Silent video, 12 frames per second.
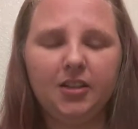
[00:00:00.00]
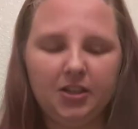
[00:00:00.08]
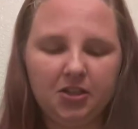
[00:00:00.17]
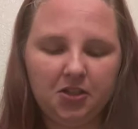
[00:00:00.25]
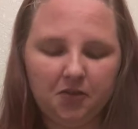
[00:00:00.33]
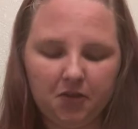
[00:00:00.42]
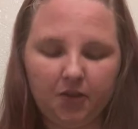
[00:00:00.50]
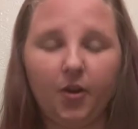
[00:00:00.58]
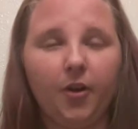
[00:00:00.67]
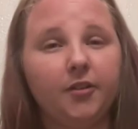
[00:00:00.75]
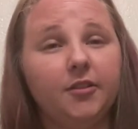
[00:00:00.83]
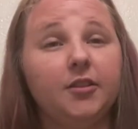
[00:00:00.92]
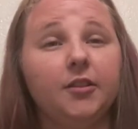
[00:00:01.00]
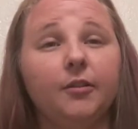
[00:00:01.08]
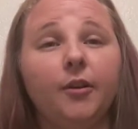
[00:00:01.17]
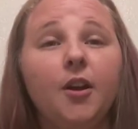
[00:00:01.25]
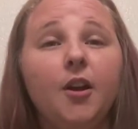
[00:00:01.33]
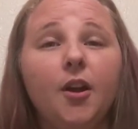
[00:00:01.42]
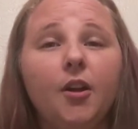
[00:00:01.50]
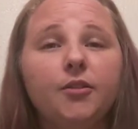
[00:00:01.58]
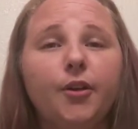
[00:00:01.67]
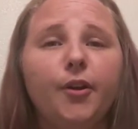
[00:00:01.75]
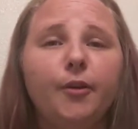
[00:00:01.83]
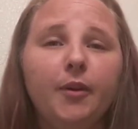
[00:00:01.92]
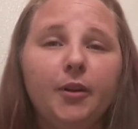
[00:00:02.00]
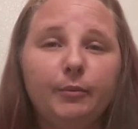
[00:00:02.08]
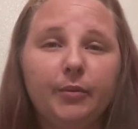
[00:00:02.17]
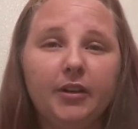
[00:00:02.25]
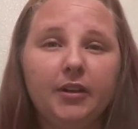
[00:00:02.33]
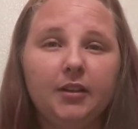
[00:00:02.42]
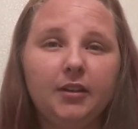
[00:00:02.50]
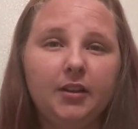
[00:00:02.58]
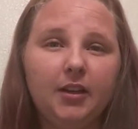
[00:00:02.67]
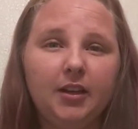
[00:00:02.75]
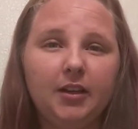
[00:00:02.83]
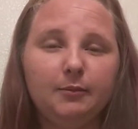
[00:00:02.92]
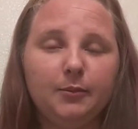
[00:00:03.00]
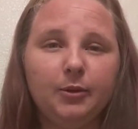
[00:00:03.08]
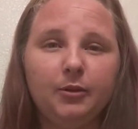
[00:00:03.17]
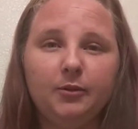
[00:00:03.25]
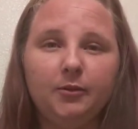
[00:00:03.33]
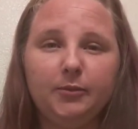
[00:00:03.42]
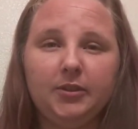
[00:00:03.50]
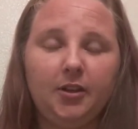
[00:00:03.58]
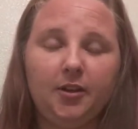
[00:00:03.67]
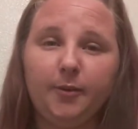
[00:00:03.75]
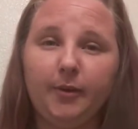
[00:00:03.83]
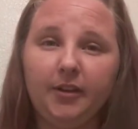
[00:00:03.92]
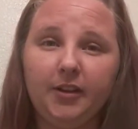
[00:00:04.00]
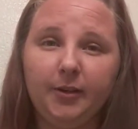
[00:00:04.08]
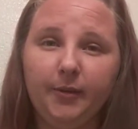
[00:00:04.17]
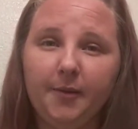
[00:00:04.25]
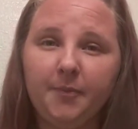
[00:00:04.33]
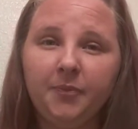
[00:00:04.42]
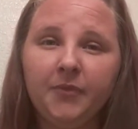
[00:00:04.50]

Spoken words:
it's just really hard to talk about, but hey, I'm going to be talking about it anyway.